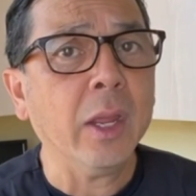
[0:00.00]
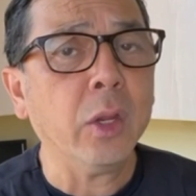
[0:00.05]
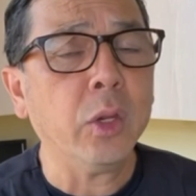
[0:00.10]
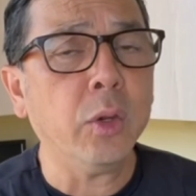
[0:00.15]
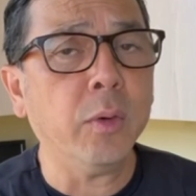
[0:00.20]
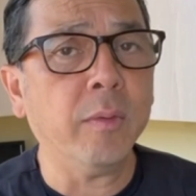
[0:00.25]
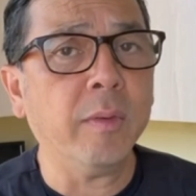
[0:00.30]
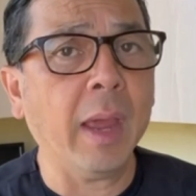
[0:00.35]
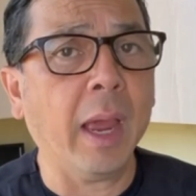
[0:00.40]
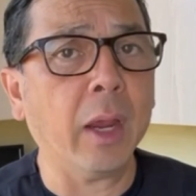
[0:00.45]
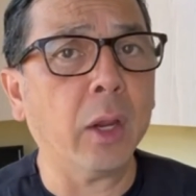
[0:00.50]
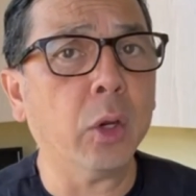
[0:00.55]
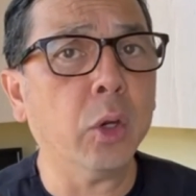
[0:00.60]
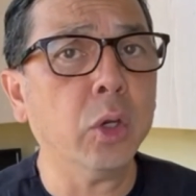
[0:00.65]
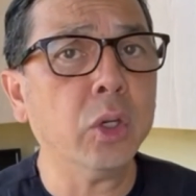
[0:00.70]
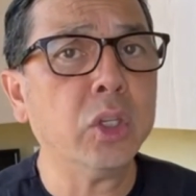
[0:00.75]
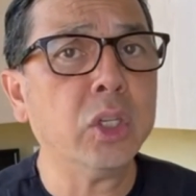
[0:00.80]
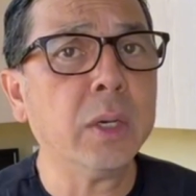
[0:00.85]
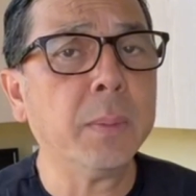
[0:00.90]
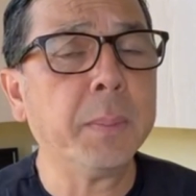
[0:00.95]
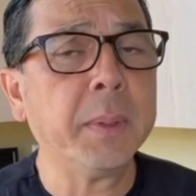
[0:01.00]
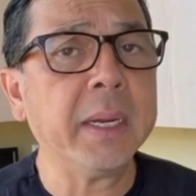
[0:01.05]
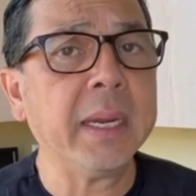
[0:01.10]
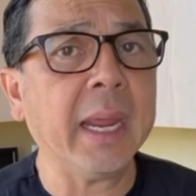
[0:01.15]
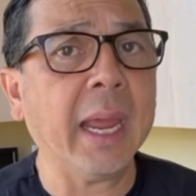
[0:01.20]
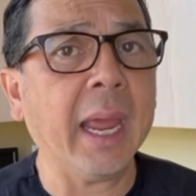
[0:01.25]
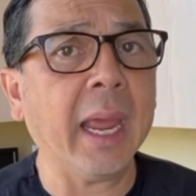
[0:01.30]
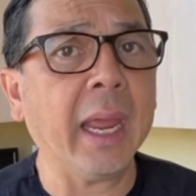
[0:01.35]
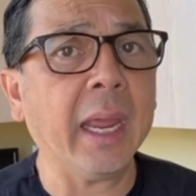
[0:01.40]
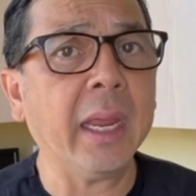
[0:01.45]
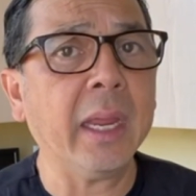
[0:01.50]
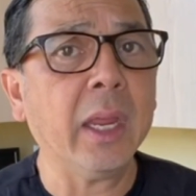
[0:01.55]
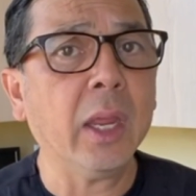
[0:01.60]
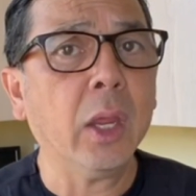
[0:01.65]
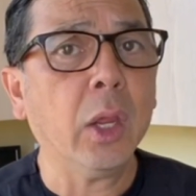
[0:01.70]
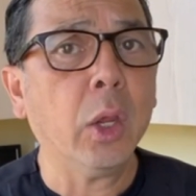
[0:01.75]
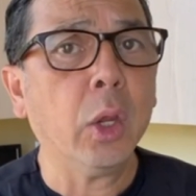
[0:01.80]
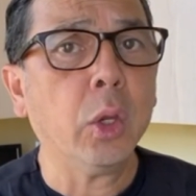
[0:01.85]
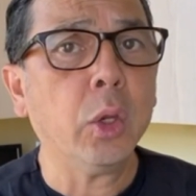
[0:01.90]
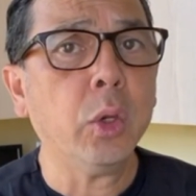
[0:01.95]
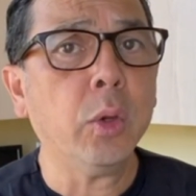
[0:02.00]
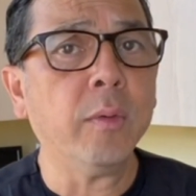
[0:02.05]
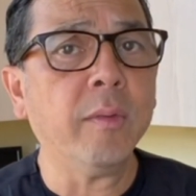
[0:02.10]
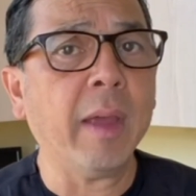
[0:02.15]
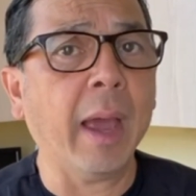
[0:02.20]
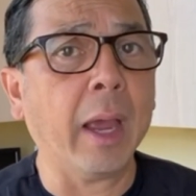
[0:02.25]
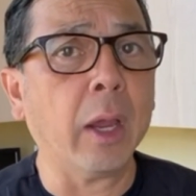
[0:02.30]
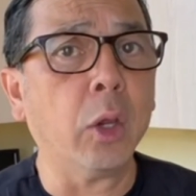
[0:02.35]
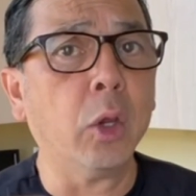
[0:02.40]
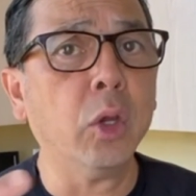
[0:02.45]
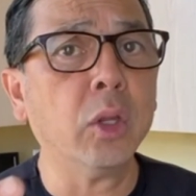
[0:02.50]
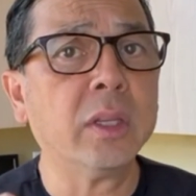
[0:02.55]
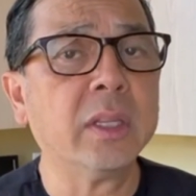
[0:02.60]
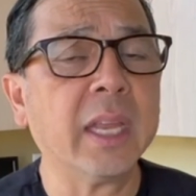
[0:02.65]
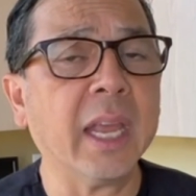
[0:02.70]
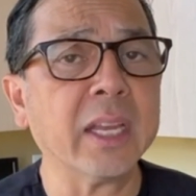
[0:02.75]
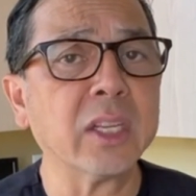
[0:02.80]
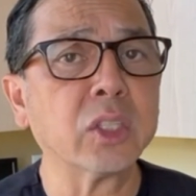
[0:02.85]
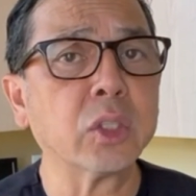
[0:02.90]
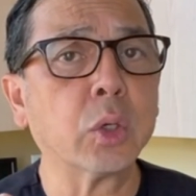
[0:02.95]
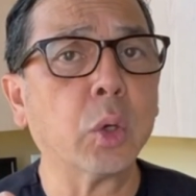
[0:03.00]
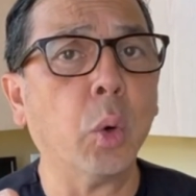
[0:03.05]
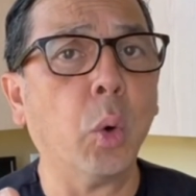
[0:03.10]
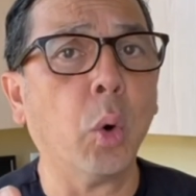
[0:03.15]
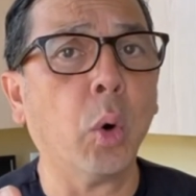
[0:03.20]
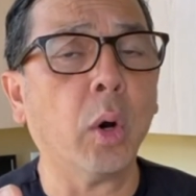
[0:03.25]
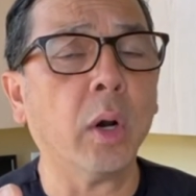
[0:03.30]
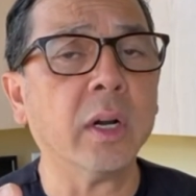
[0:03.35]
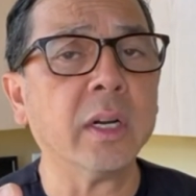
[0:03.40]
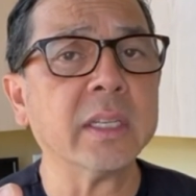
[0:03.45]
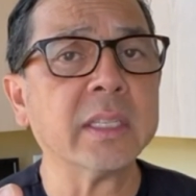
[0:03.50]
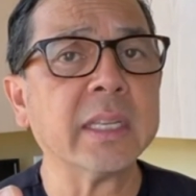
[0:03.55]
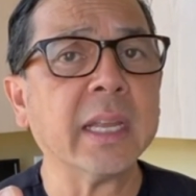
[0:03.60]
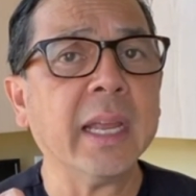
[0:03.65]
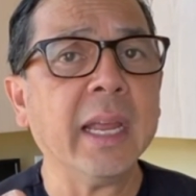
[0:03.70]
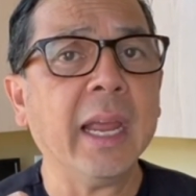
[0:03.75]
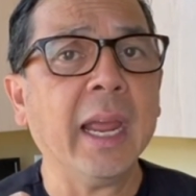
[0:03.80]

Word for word: You've got good GPA, you've got good test scores,